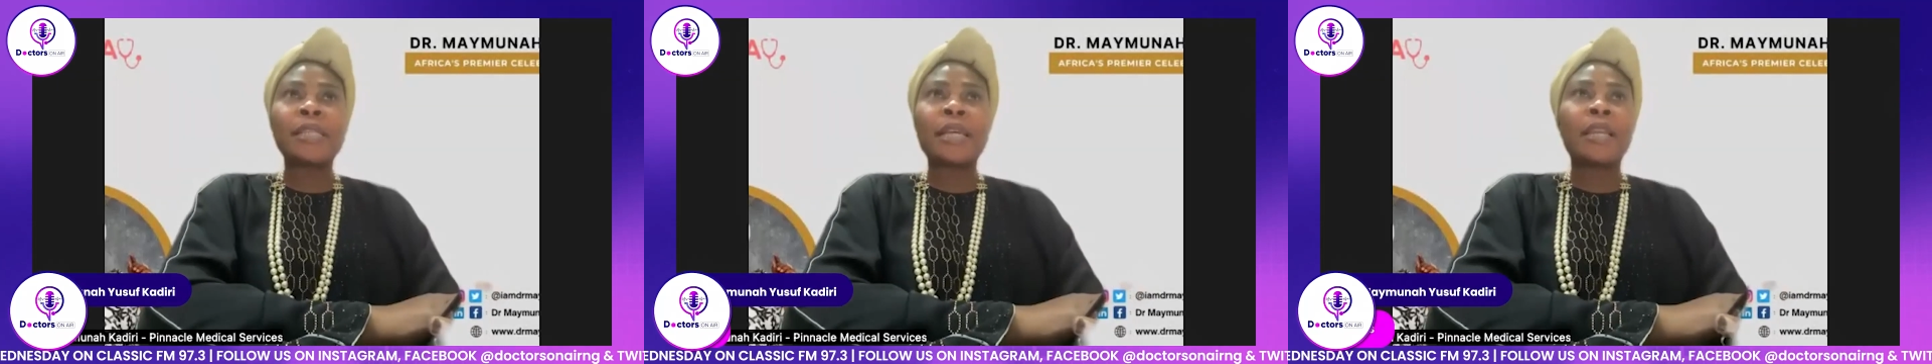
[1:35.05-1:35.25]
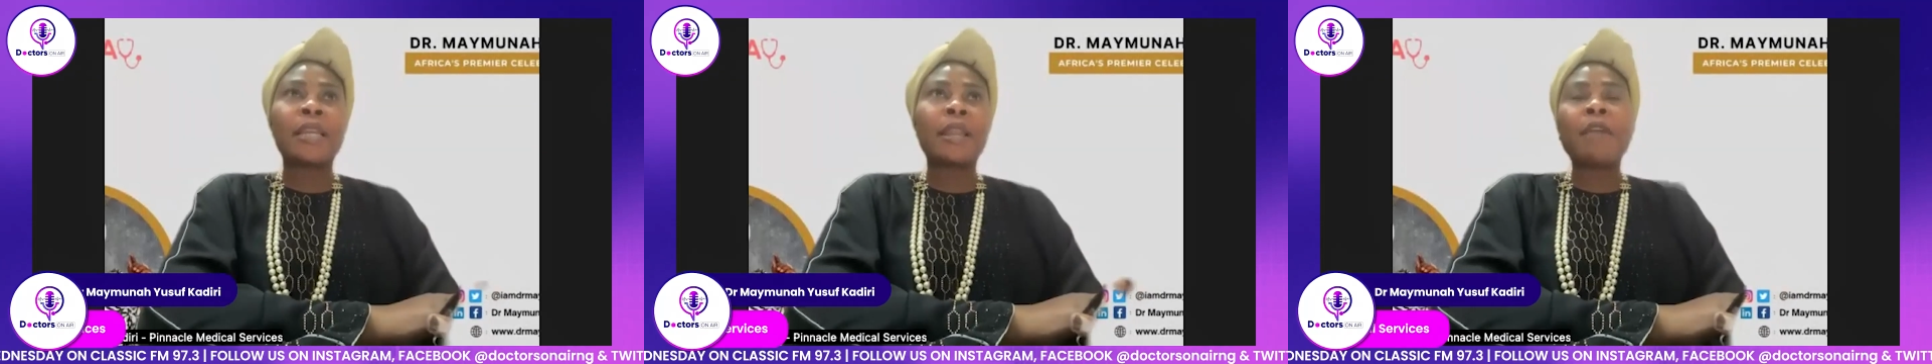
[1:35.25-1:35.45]

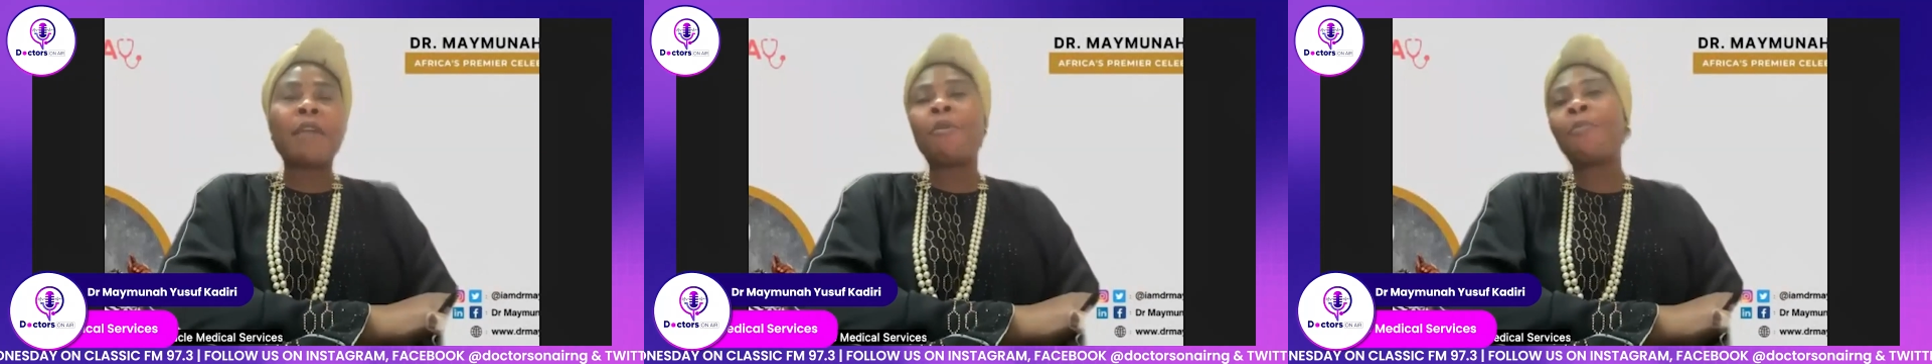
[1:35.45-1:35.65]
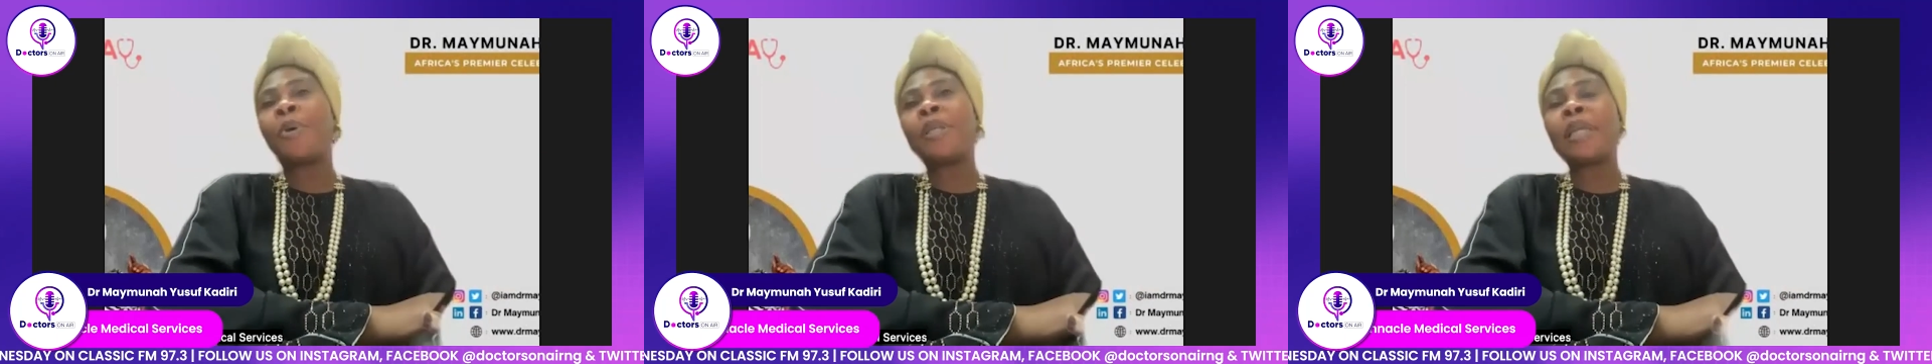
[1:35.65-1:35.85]
and
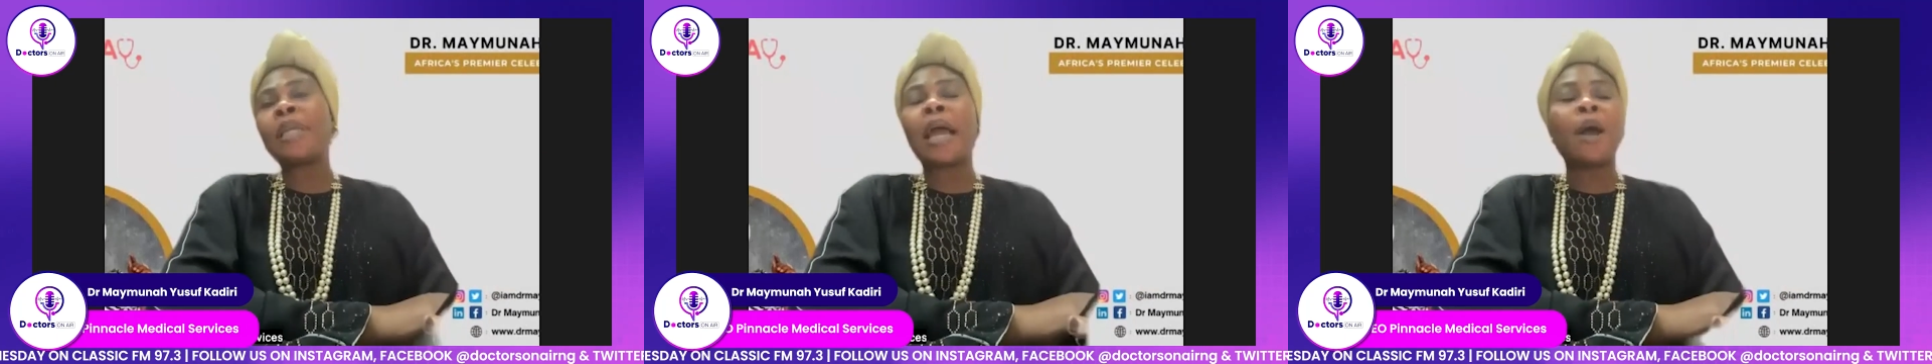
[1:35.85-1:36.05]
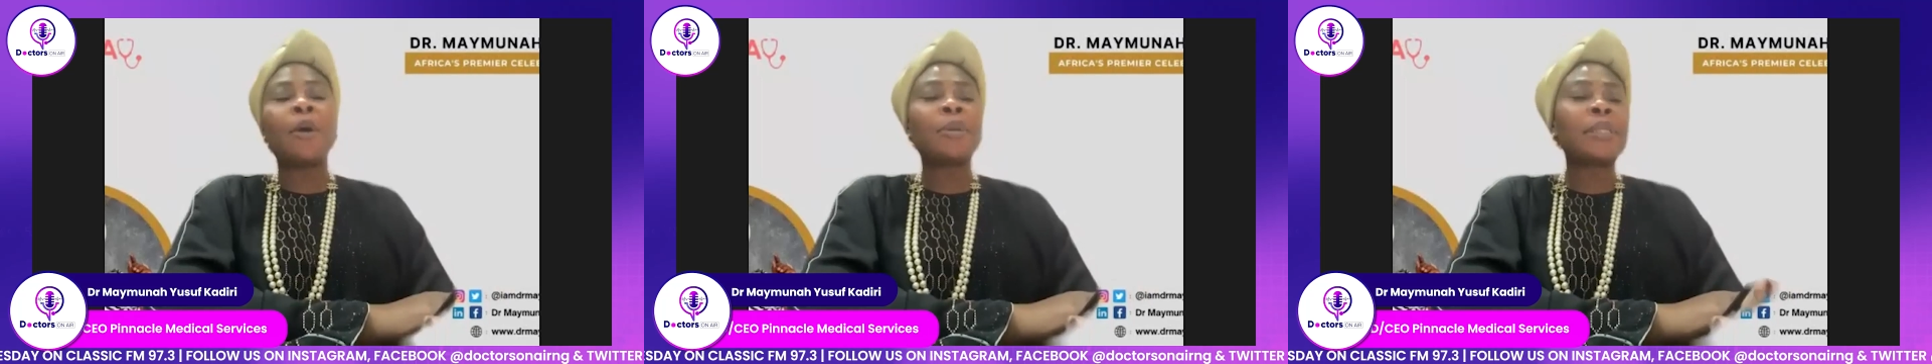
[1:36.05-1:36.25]
everybody
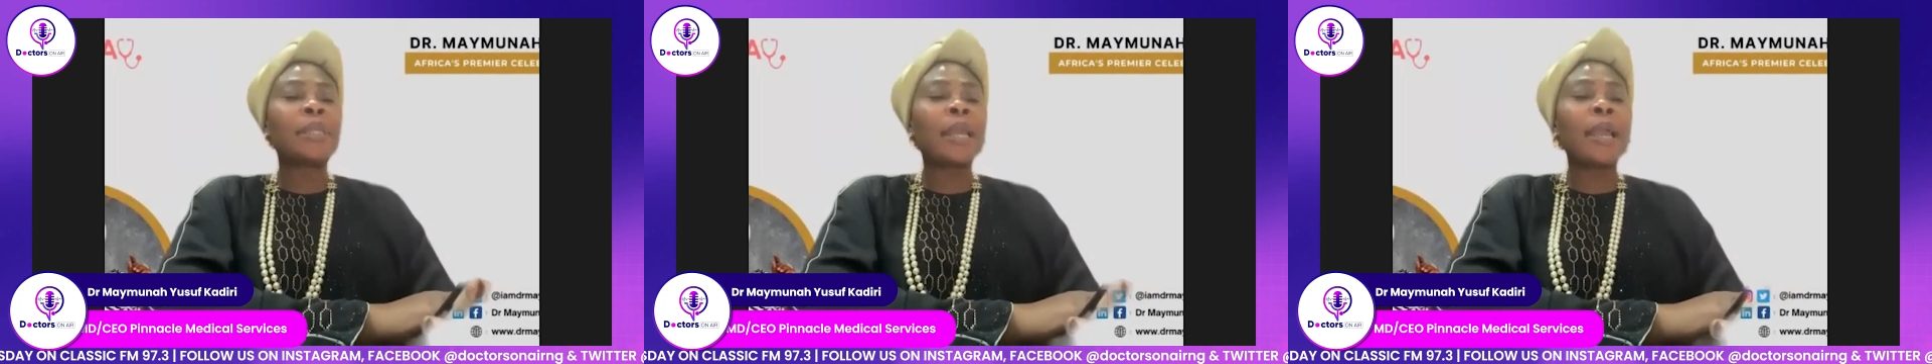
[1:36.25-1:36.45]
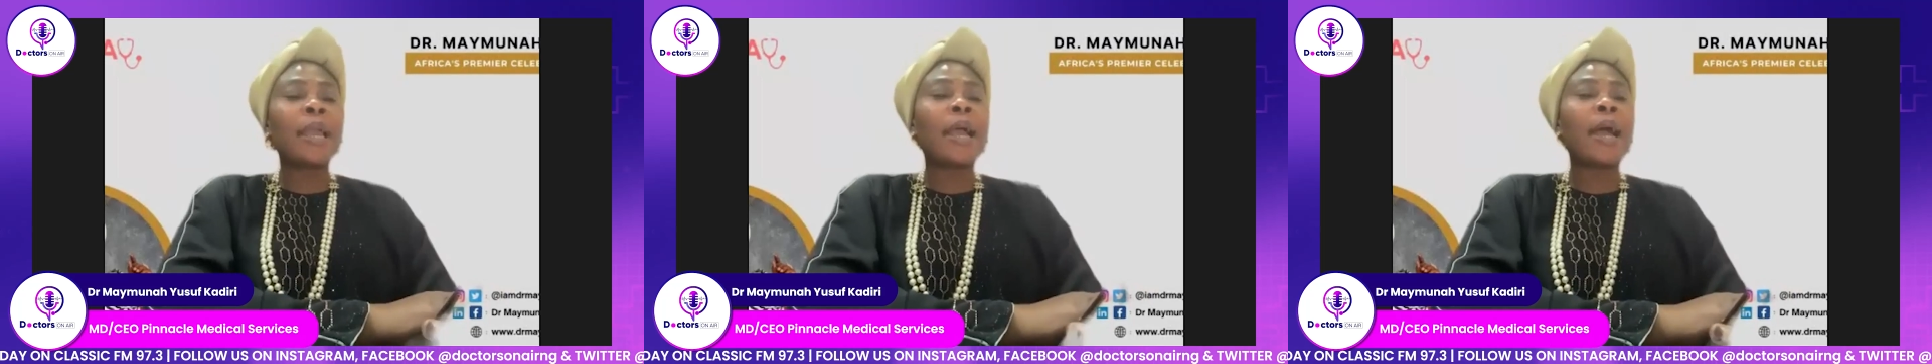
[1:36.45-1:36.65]
out
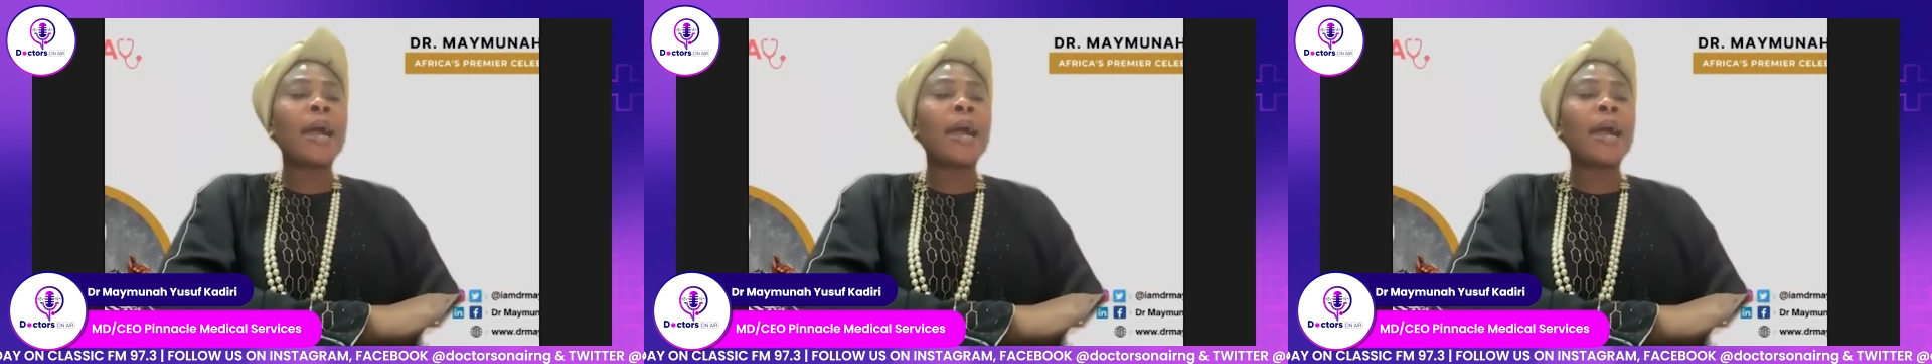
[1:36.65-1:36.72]
there.